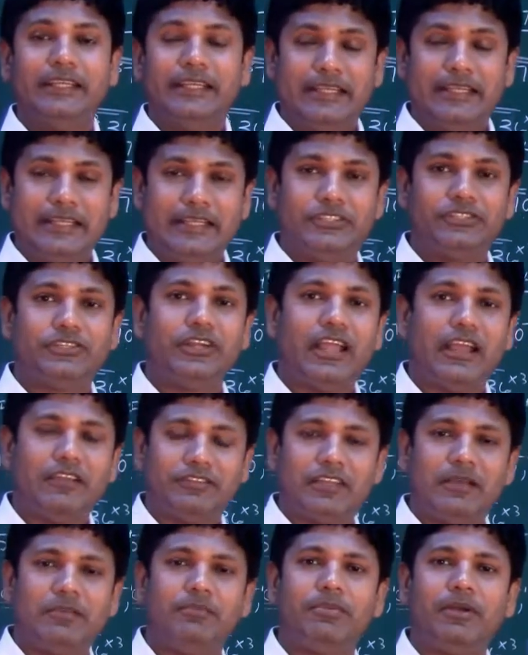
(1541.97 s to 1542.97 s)
he's going to have
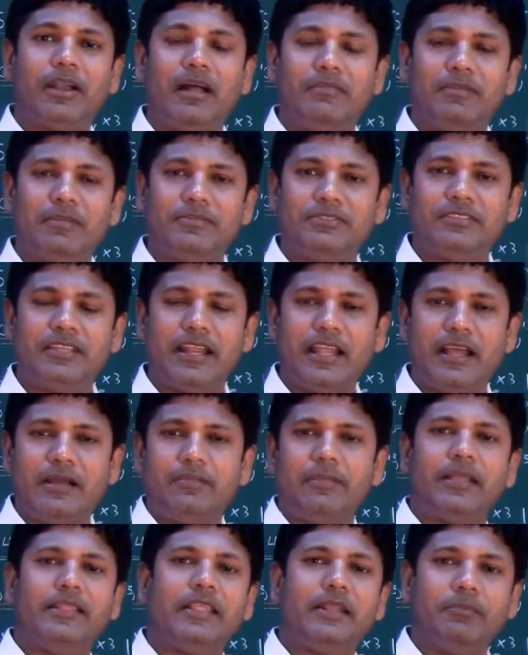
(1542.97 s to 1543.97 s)
some problems set
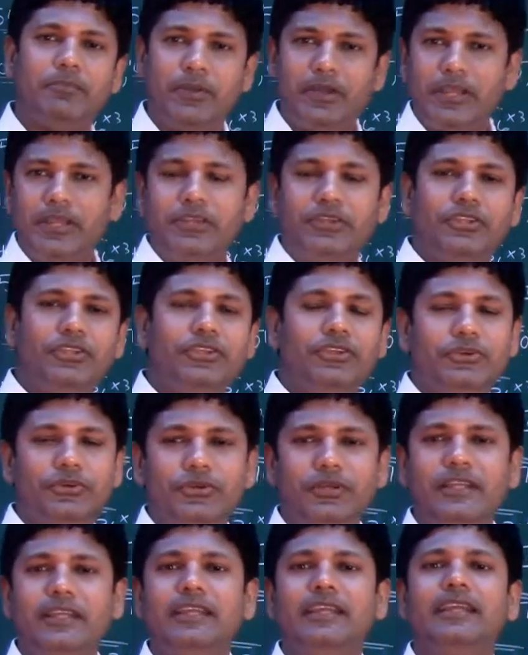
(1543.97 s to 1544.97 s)
up and then bring it to
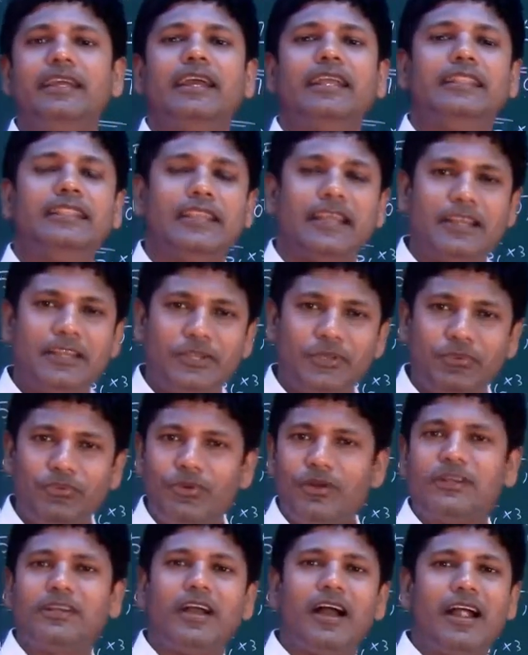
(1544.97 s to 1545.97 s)
you, and then you
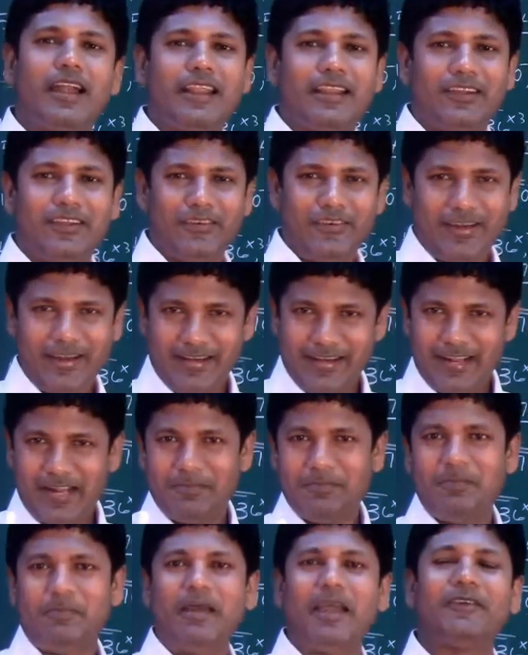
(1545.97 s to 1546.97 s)
work on it. All right, I'll
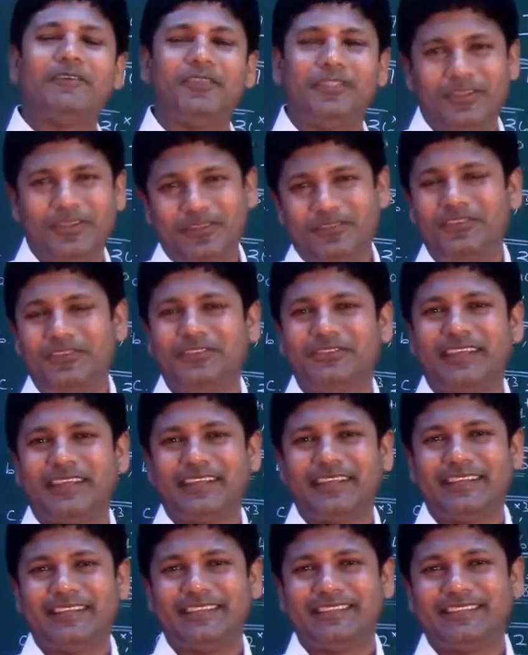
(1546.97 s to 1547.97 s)
be back with you in a few
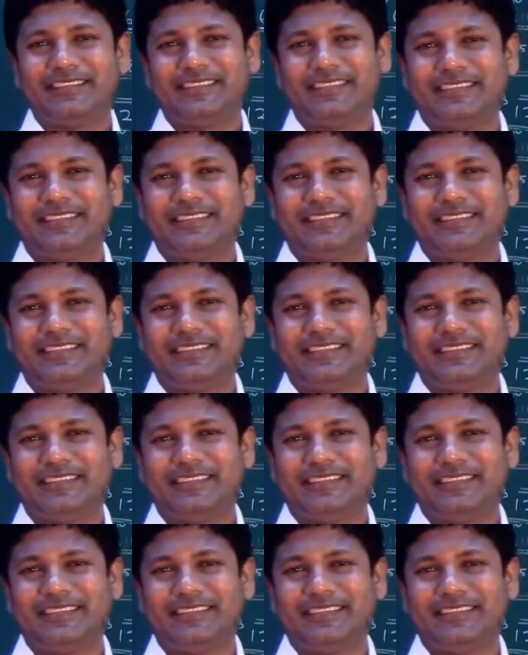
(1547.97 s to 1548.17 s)
seconds.